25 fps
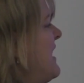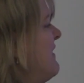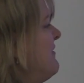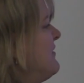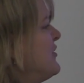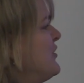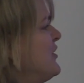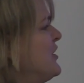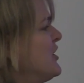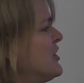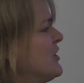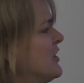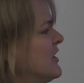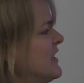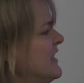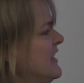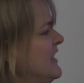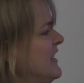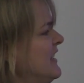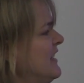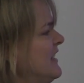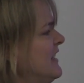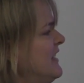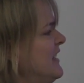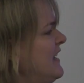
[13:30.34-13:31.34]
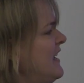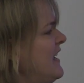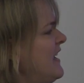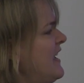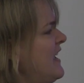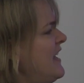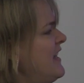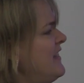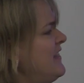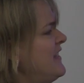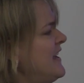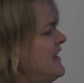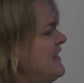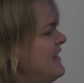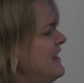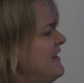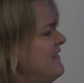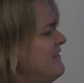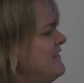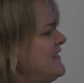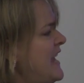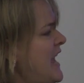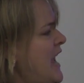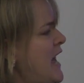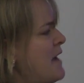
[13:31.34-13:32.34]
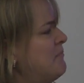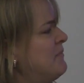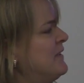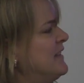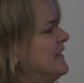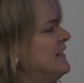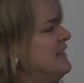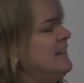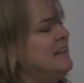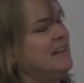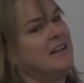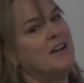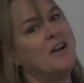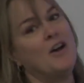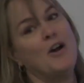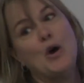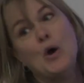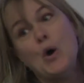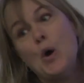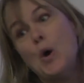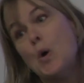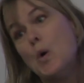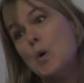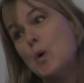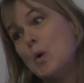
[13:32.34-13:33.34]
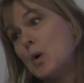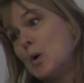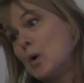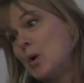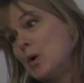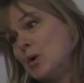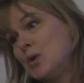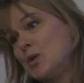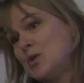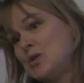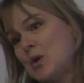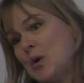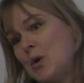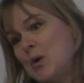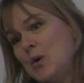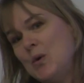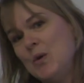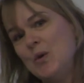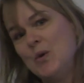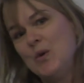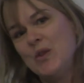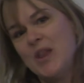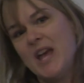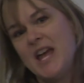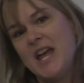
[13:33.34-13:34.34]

after the cooking, and they lived happily, or so